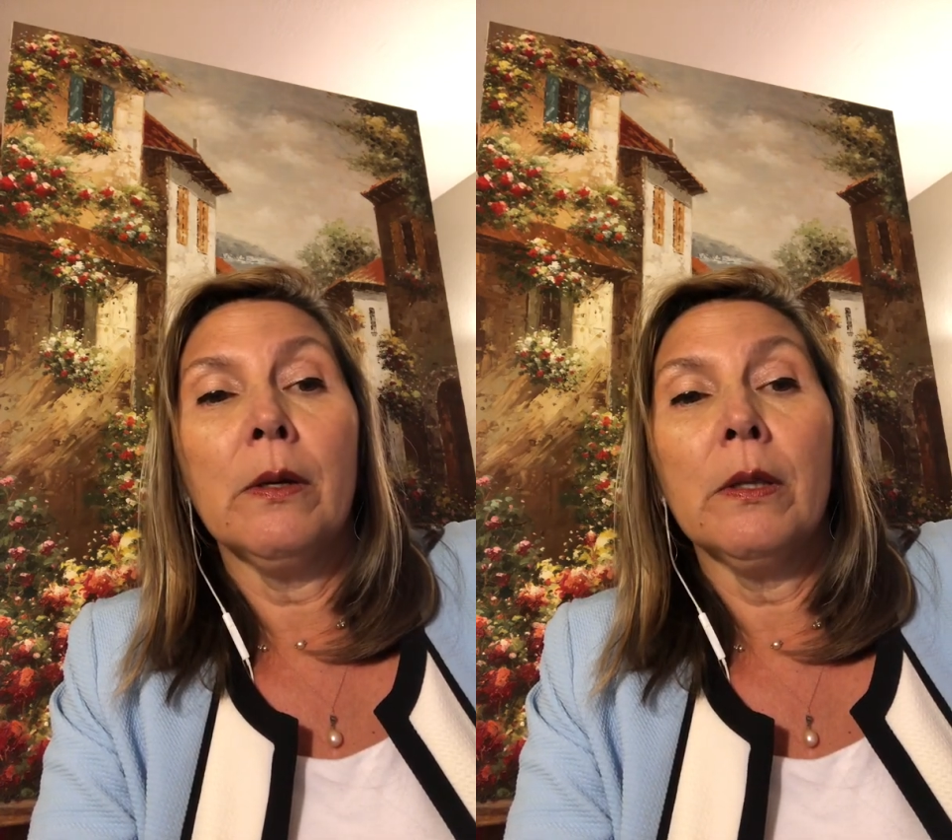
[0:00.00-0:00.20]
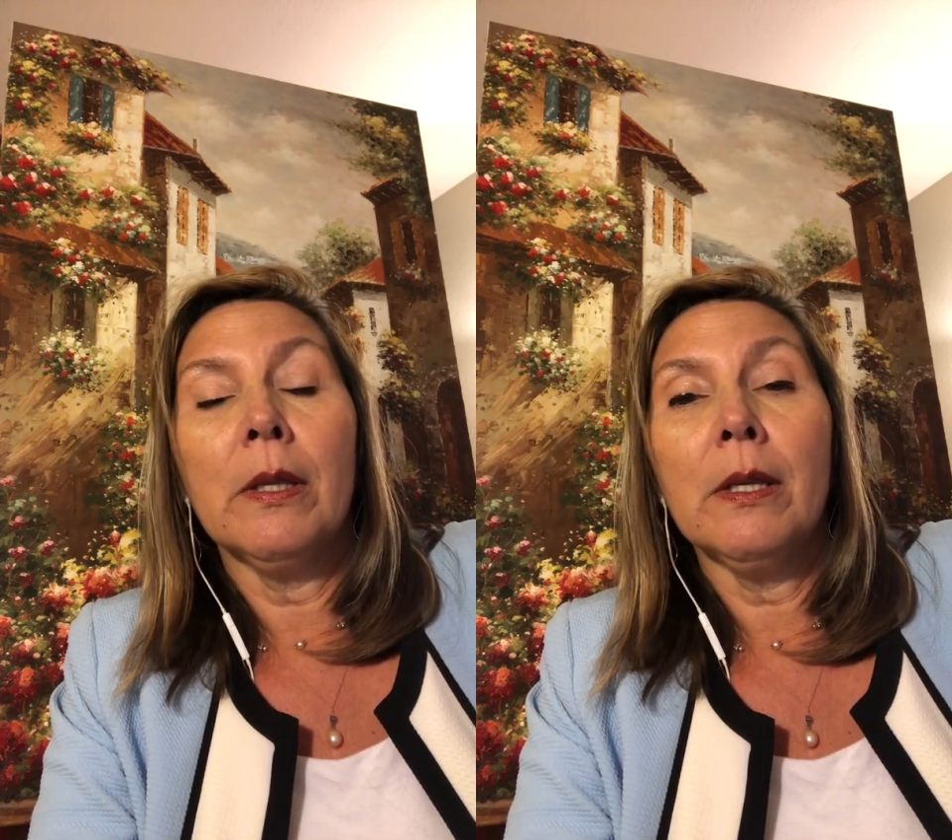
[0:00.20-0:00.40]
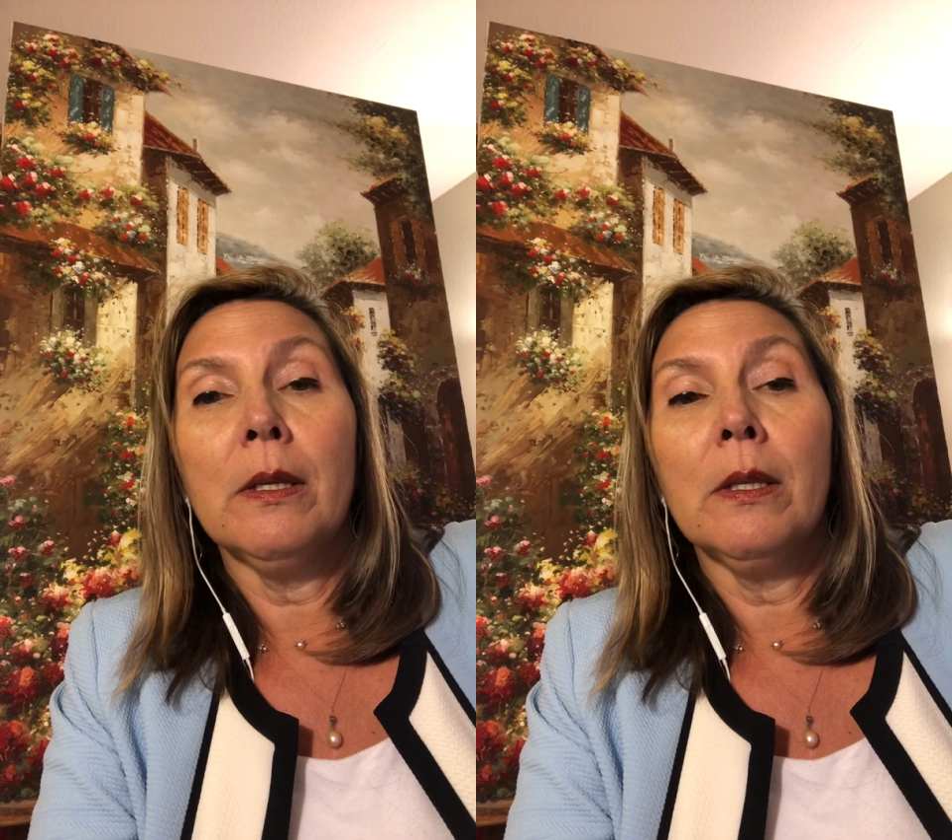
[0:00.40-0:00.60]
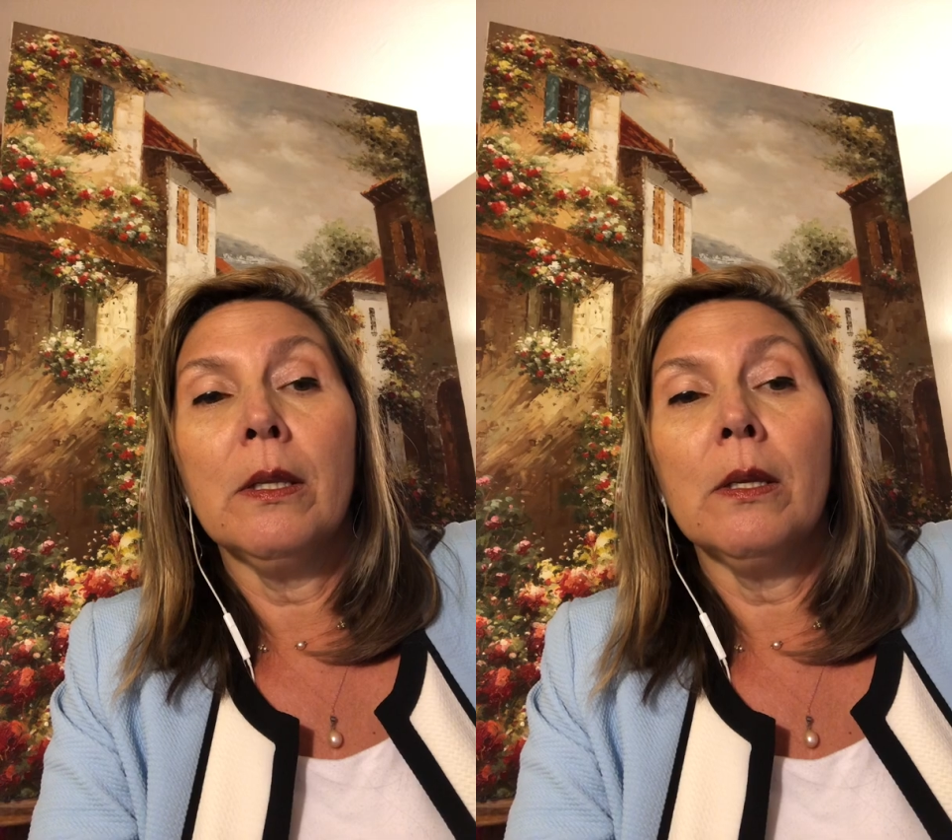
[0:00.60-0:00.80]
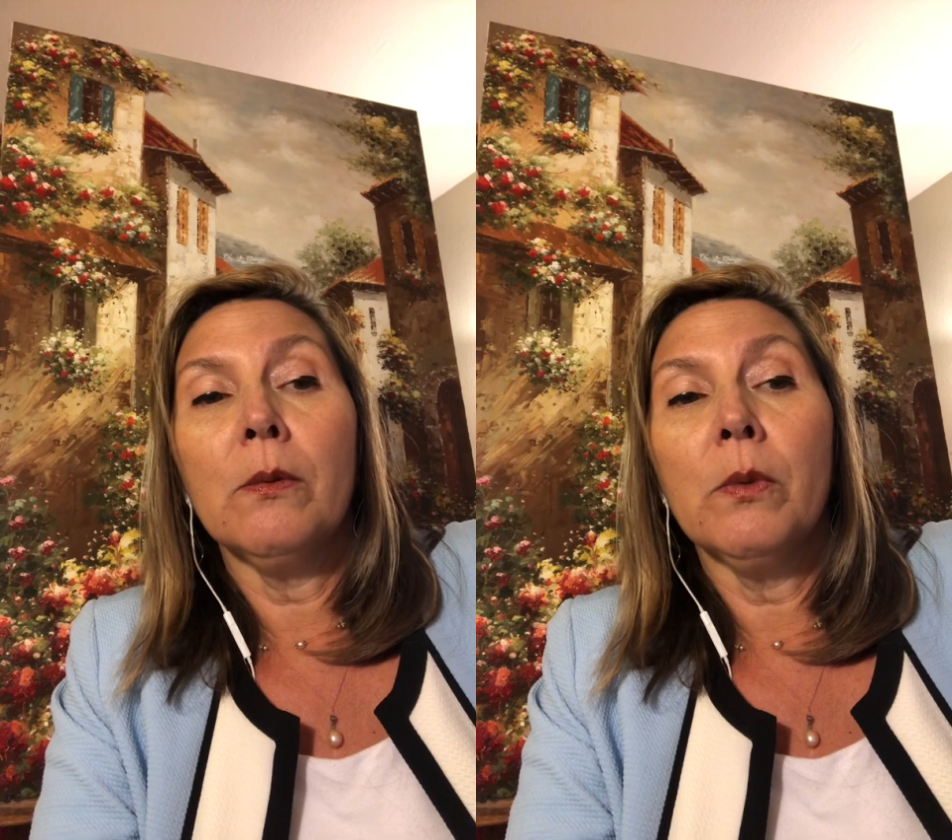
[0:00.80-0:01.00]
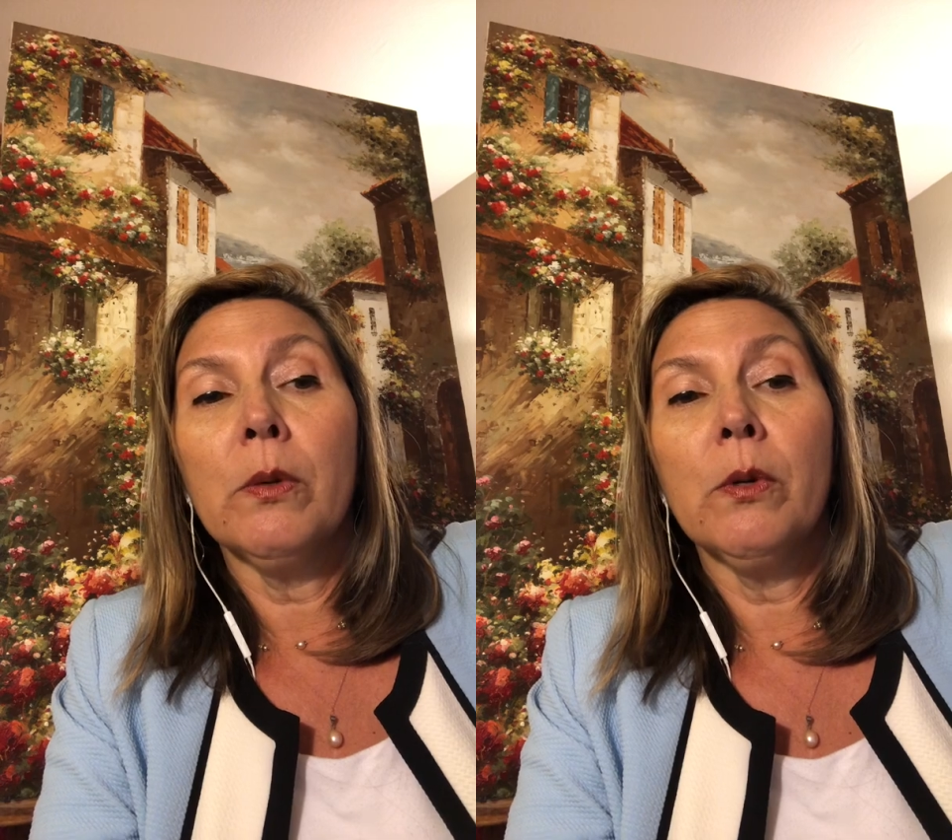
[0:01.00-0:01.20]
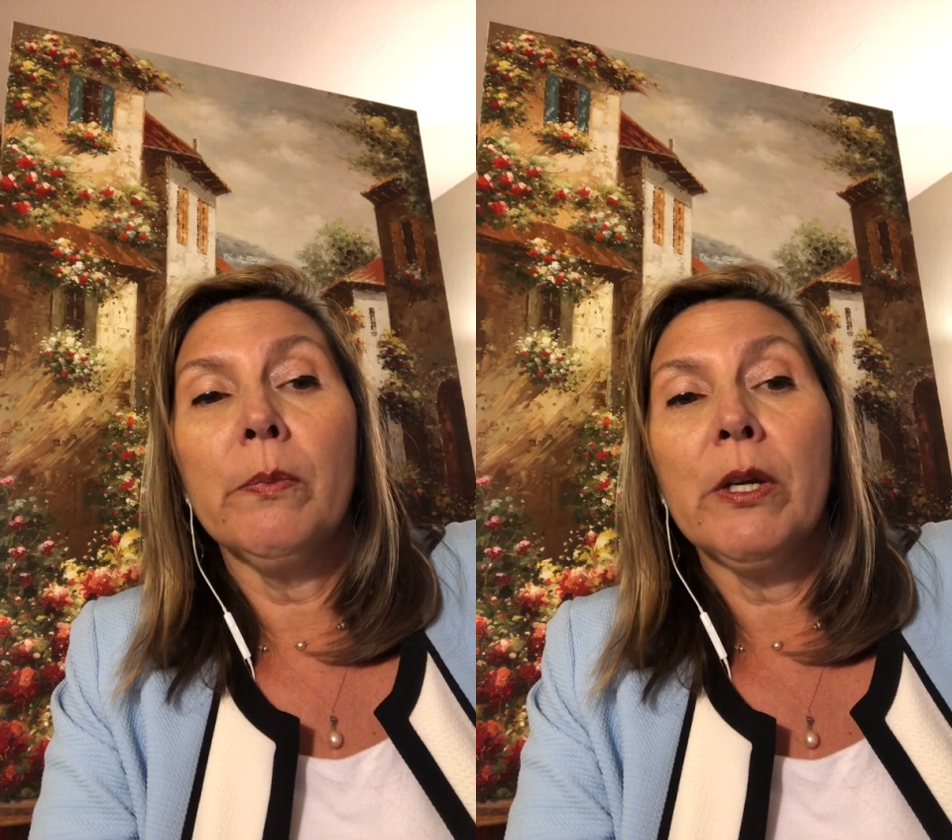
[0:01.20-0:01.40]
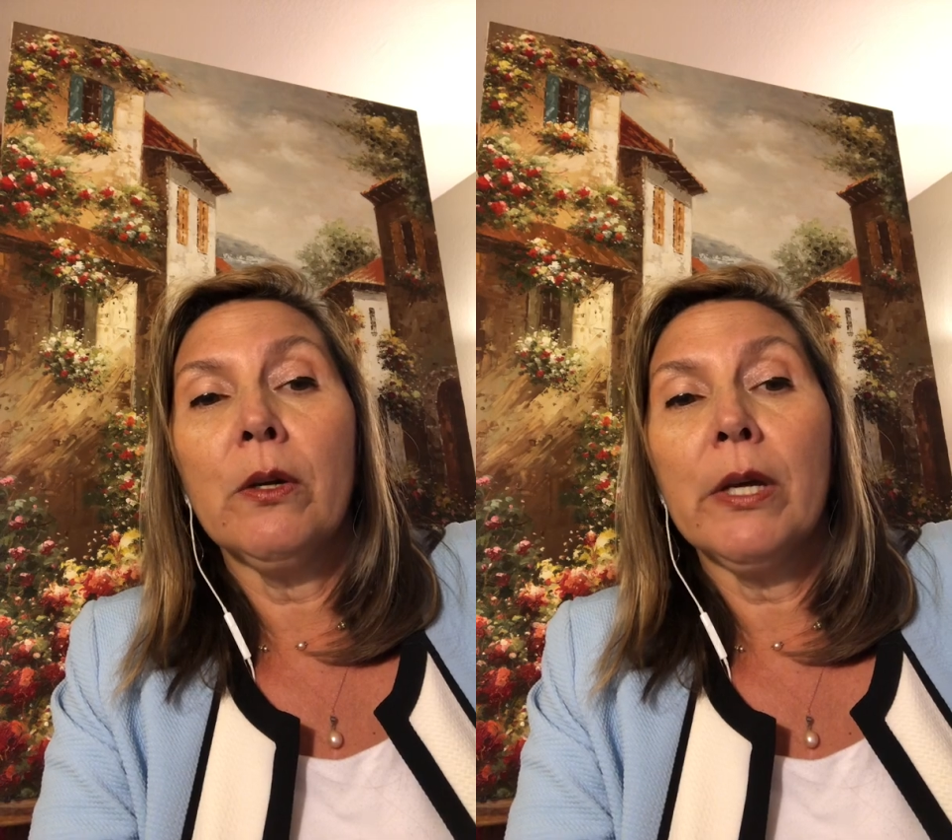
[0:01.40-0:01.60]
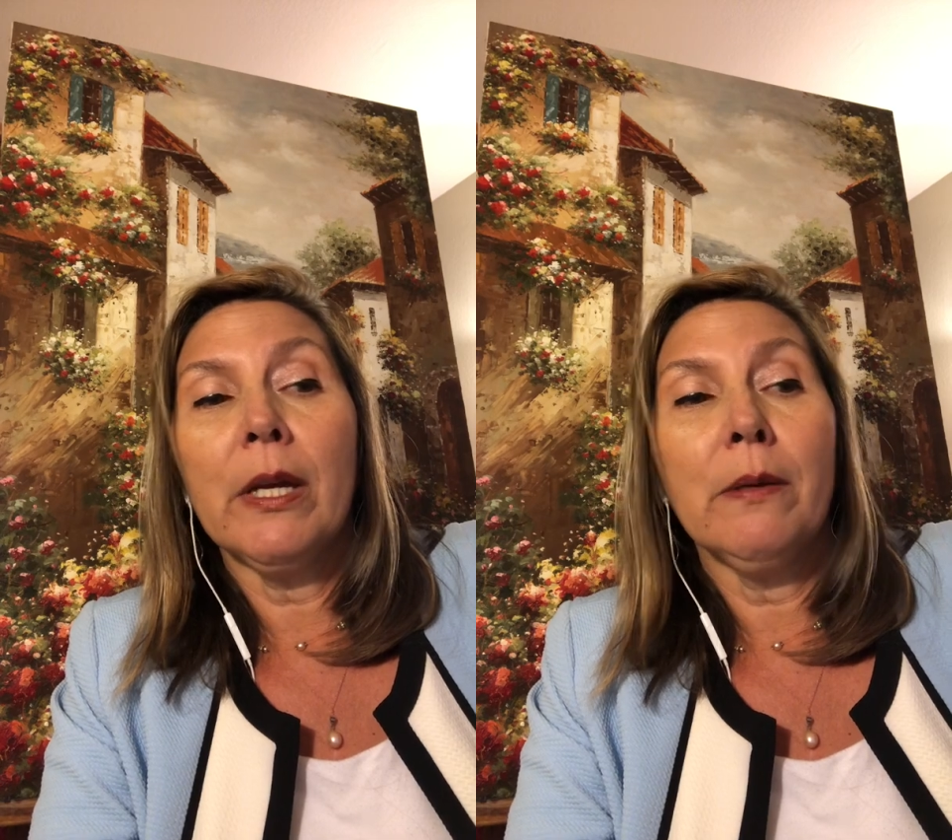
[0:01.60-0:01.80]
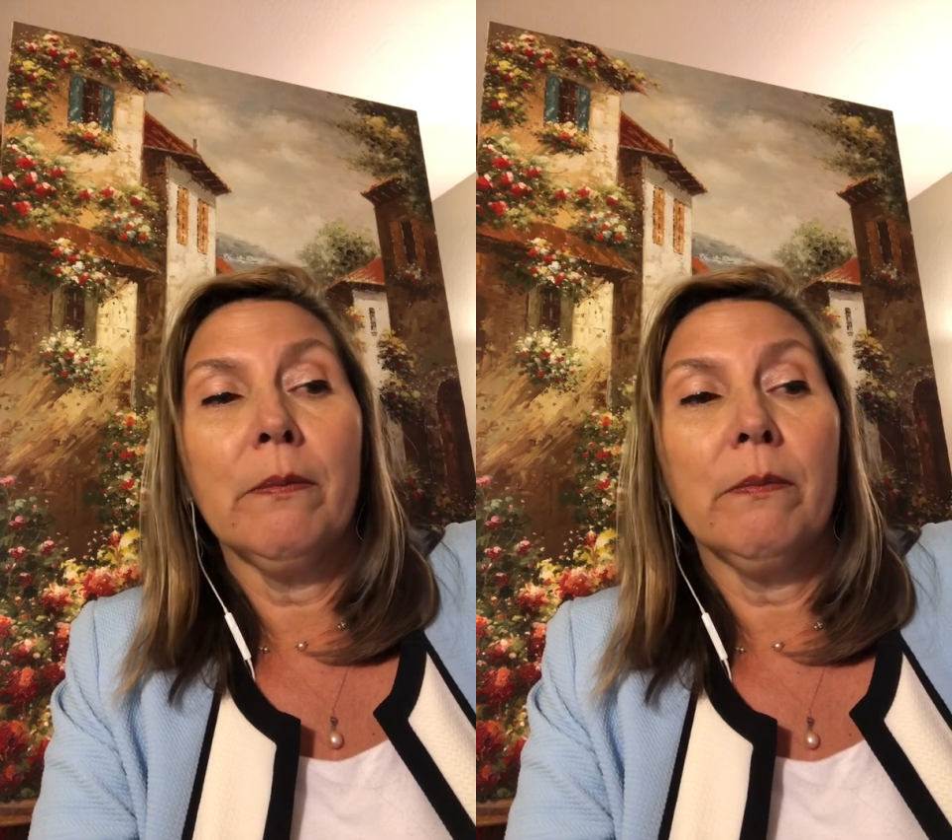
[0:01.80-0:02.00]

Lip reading: Then we would be okay